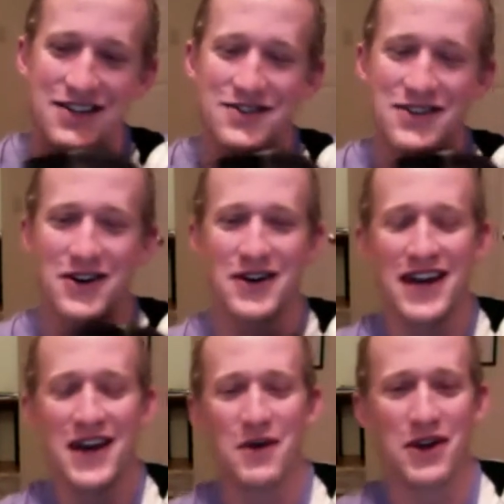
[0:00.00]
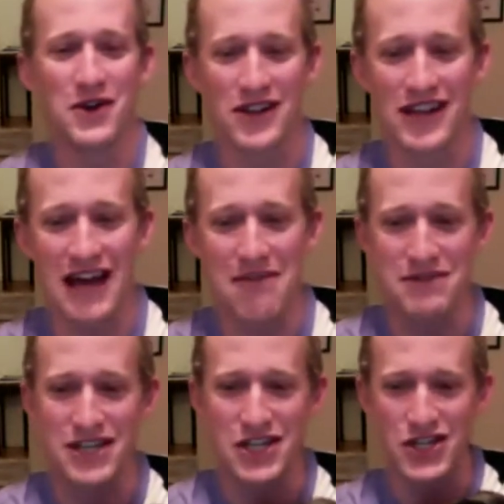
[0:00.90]
so we could do a little
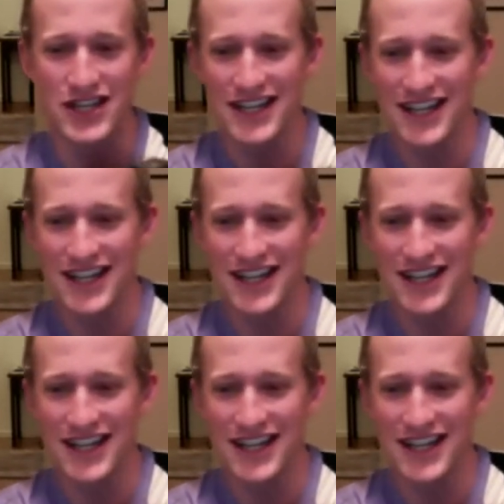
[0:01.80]
competition.